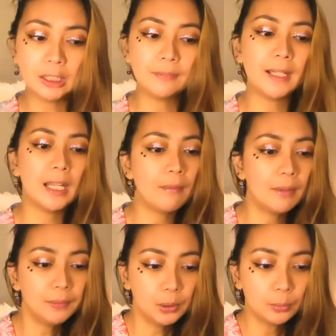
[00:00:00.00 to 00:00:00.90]
if I have
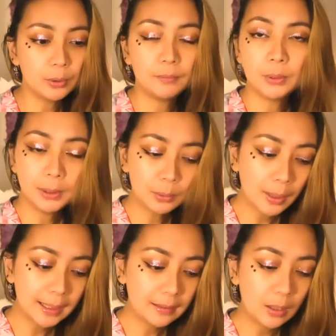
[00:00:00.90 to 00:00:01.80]
a viewer viewing
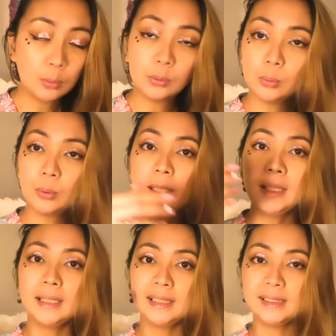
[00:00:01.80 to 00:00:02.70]
right now who
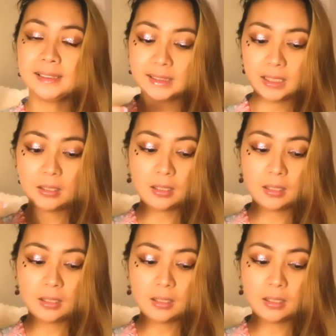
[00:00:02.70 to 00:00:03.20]
is